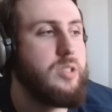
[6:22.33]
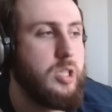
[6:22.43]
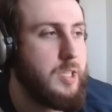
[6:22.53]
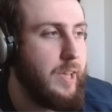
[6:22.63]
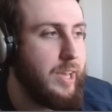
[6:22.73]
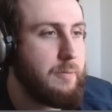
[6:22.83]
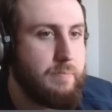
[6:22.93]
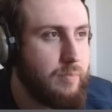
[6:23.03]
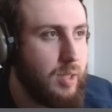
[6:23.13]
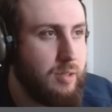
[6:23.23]
is just like,
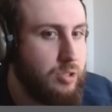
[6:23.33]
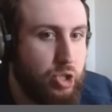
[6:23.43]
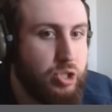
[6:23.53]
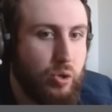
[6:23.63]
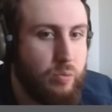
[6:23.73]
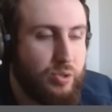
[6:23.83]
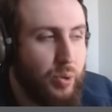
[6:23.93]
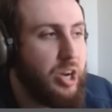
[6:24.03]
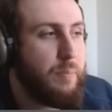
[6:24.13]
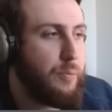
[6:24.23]
just
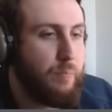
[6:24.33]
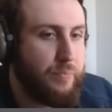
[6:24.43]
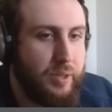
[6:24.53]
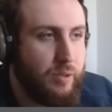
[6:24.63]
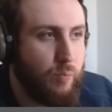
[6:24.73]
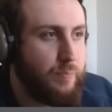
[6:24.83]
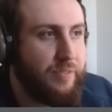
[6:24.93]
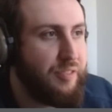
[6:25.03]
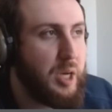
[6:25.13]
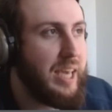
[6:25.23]
straight up
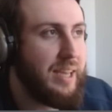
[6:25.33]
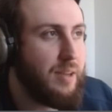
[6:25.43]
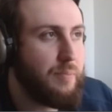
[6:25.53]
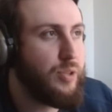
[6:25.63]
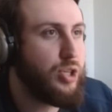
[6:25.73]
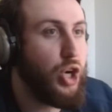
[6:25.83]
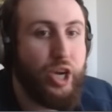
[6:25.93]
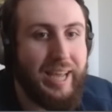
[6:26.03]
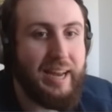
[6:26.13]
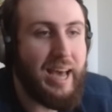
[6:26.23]
fucking
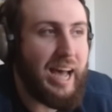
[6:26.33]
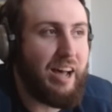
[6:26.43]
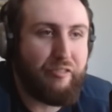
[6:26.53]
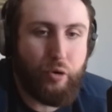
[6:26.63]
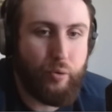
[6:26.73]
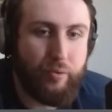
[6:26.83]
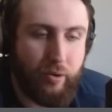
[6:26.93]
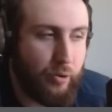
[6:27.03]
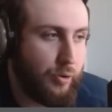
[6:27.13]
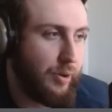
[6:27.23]
cutting in half
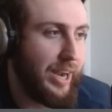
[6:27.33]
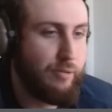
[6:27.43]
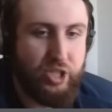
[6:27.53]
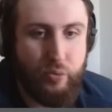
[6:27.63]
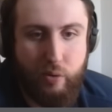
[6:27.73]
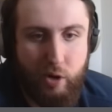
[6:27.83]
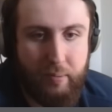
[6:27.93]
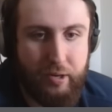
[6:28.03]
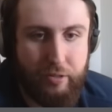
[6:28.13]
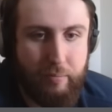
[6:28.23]
her energy
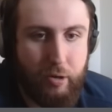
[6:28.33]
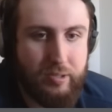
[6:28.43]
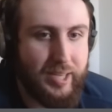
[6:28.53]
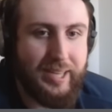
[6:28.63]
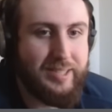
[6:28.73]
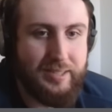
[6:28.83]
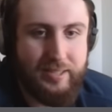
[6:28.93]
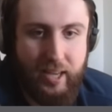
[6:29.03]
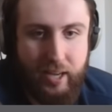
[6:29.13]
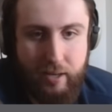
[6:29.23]
requirement on the burst. Like, it's
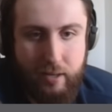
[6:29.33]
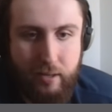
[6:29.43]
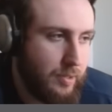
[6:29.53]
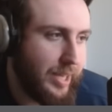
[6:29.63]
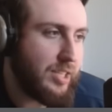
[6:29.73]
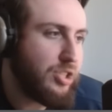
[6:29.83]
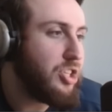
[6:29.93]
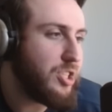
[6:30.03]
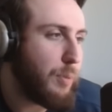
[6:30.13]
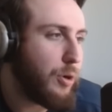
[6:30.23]
insane. Like,
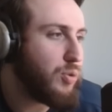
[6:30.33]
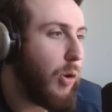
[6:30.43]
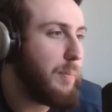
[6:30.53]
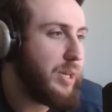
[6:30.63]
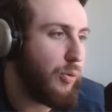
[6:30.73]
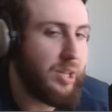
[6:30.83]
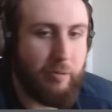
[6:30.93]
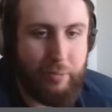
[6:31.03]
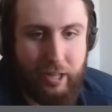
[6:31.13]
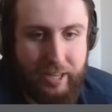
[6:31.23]
Qiqi's burst won't be a real
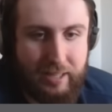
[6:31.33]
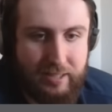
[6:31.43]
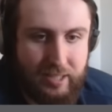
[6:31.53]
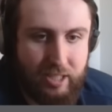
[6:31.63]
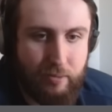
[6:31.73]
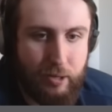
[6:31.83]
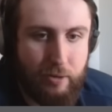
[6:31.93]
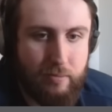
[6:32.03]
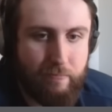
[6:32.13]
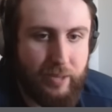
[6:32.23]
ability at
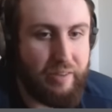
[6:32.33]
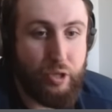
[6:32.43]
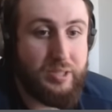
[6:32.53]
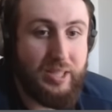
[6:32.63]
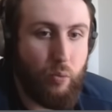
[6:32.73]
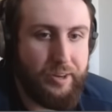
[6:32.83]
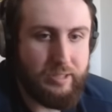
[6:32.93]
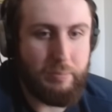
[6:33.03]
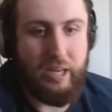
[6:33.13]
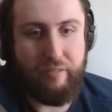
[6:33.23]
C0 if the C1
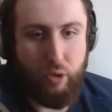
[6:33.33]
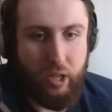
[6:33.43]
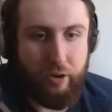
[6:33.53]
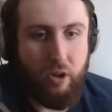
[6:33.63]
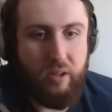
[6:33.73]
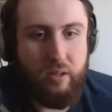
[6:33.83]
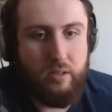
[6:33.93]
is meaningful at all.